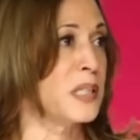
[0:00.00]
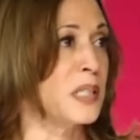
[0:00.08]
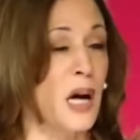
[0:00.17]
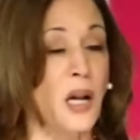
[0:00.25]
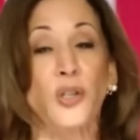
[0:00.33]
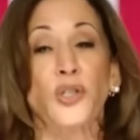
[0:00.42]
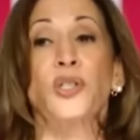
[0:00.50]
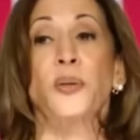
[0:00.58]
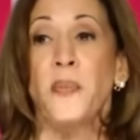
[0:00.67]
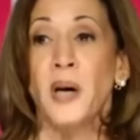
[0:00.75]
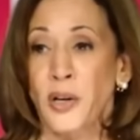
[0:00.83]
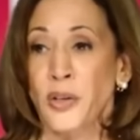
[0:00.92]
dollars to
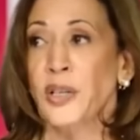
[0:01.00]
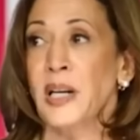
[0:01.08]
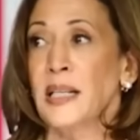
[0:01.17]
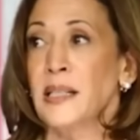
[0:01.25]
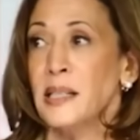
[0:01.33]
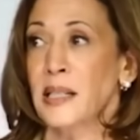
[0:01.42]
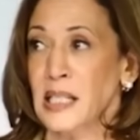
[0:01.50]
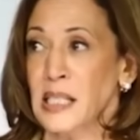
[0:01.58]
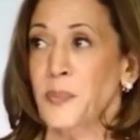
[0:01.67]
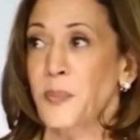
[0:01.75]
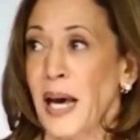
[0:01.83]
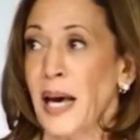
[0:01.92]
modernize and
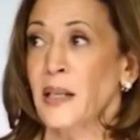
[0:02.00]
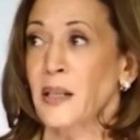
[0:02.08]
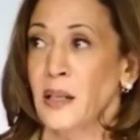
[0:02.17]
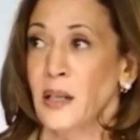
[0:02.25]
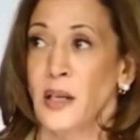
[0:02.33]
expand